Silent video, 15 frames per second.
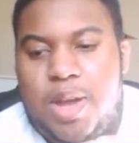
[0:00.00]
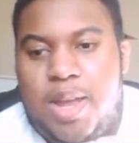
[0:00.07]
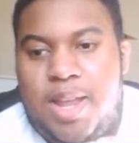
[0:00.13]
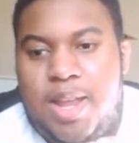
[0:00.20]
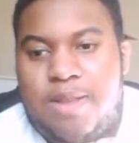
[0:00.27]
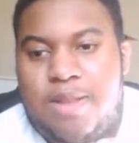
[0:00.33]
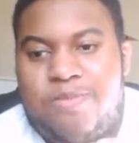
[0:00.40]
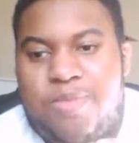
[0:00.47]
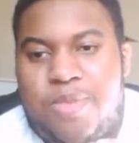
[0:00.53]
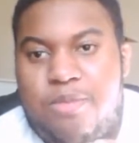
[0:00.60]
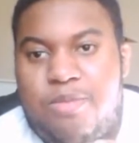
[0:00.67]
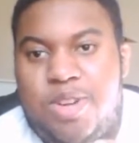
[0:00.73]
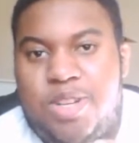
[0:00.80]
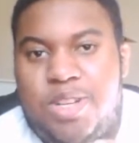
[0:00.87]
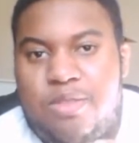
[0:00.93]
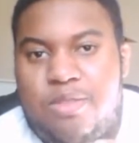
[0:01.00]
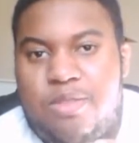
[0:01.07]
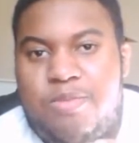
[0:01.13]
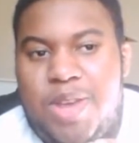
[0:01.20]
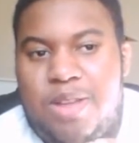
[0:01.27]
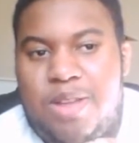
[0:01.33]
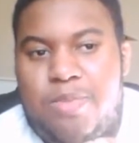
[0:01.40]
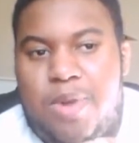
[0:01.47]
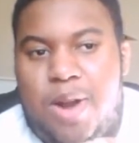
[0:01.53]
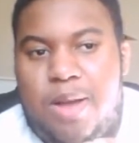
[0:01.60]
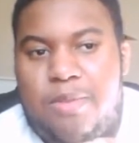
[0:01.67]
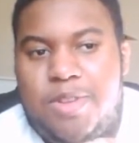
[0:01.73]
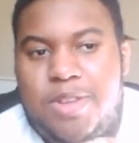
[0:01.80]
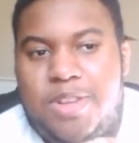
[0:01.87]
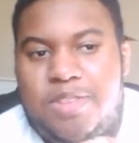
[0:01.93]
and pretty much it would be
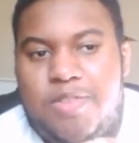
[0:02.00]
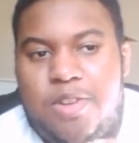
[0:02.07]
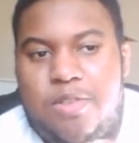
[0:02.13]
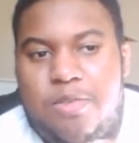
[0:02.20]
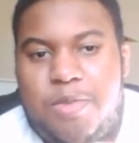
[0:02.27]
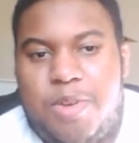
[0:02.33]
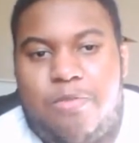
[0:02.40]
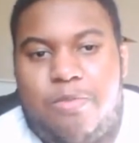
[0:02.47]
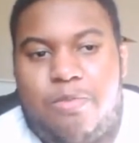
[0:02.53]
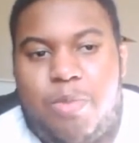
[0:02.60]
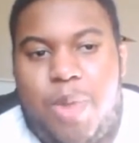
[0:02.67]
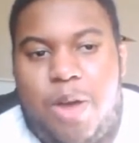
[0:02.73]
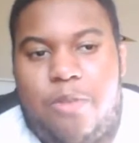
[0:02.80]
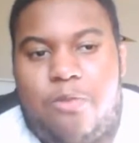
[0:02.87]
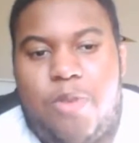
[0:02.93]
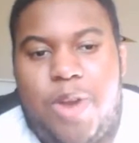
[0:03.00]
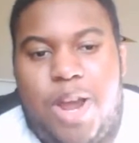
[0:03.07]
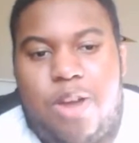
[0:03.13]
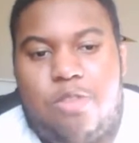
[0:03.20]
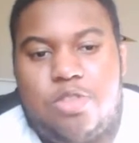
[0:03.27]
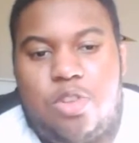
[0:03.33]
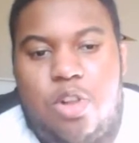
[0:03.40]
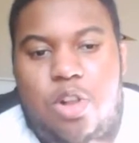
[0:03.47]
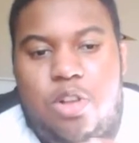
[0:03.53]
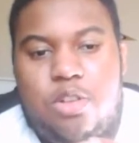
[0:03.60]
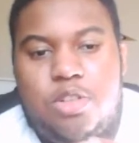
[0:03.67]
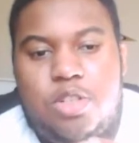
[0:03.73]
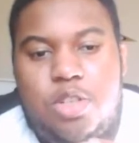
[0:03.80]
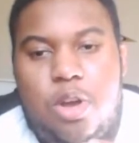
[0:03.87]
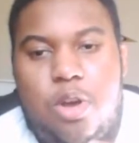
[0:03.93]
this video will be about 3 hours
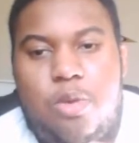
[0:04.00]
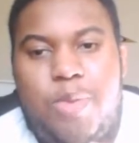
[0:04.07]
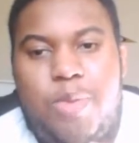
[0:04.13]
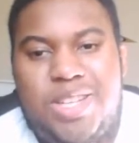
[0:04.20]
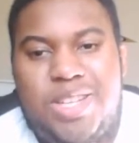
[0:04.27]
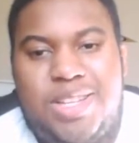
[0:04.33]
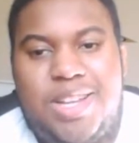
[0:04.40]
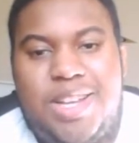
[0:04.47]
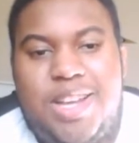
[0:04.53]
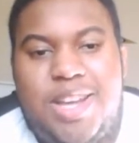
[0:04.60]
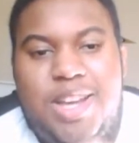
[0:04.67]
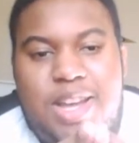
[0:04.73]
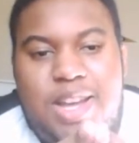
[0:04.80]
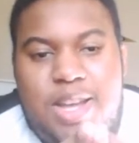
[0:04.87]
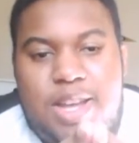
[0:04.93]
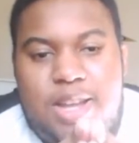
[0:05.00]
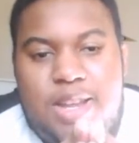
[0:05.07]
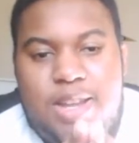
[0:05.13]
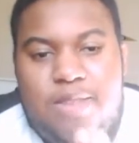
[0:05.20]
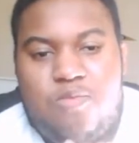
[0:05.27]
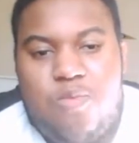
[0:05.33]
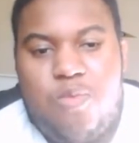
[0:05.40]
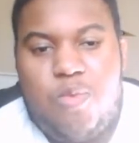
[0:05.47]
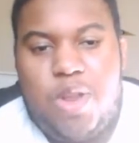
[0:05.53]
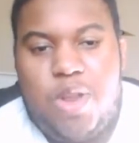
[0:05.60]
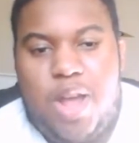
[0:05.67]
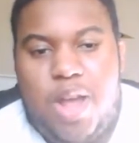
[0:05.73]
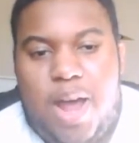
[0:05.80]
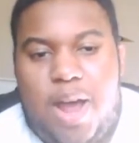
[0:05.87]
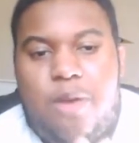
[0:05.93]
long. So basically,
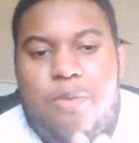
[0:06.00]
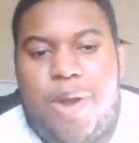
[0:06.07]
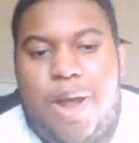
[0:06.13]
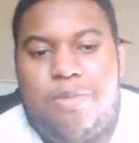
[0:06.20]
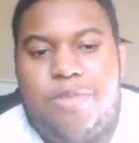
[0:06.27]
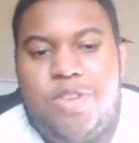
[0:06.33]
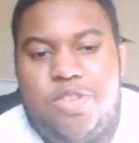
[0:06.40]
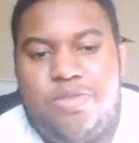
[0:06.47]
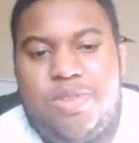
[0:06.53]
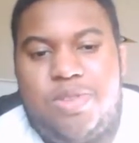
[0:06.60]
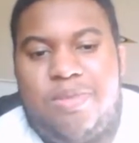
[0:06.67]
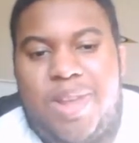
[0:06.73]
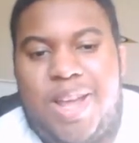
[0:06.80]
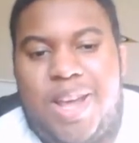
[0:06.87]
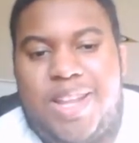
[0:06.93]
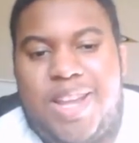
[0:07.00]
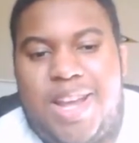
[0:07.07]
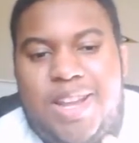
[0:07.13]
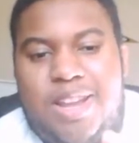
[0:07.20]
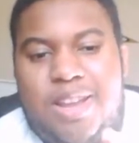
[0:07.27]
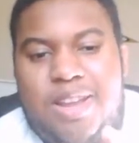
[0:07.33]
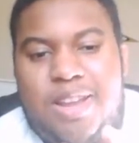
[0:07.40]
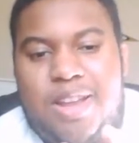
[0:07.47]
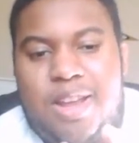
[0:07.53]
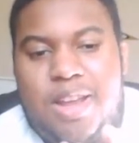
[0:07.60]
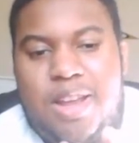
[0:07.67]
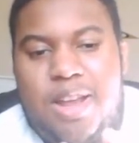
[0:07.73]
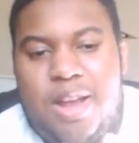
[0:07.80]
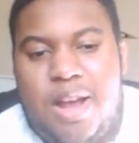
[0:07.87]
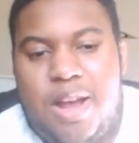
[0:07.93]
I'll probably do something like that
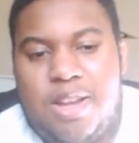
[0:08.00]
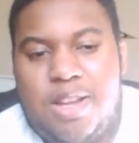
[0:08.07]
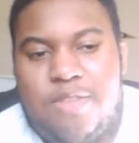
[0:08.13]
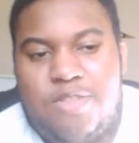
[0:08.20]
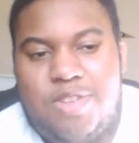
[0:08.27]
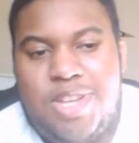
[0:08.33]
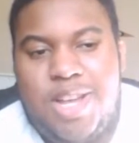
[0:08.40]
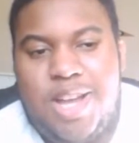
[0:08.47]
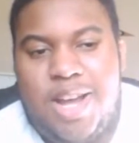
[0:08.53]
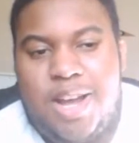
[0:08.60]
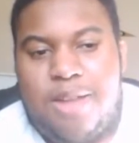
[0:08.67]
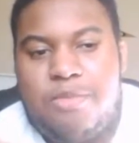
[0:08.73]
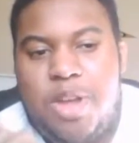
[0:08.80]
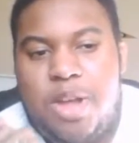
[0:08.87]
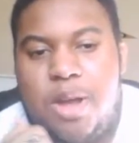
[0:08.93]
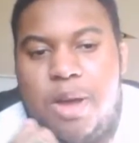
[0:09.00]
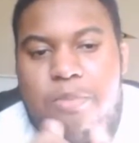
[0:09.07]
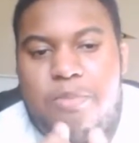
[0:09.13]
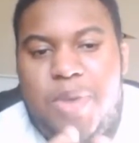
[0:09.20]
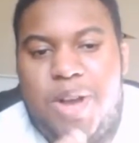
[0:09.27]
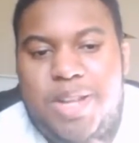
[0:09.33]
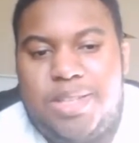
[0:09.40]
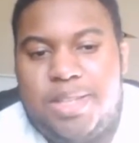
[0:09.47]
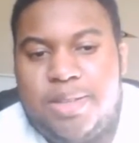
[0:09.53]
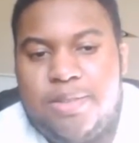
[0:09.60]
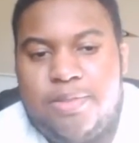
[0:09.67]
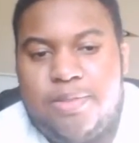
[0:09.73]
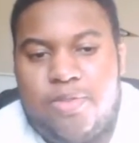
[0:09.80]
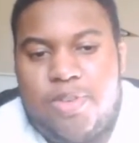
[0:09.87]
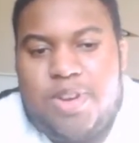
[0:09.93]
another time. But
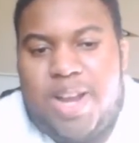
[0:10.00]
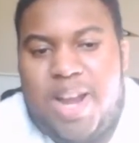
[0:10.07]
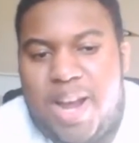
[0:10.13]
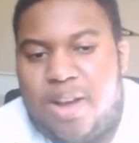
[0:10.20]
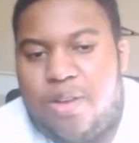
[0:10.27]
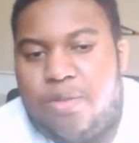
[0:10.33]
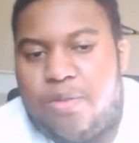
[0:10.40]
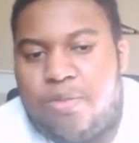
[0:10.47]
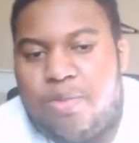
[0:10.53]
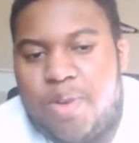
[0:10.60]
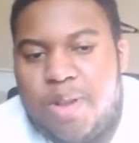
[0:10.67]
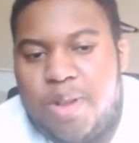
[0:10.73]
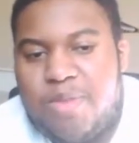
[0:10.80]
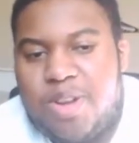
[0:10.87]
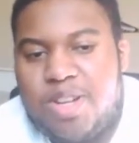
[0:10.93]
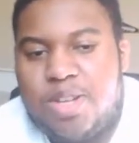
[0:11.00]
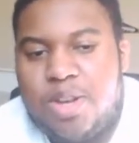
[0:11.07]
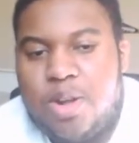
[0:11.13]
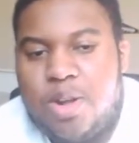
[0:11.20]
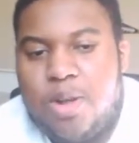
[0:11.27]
for now, pretty much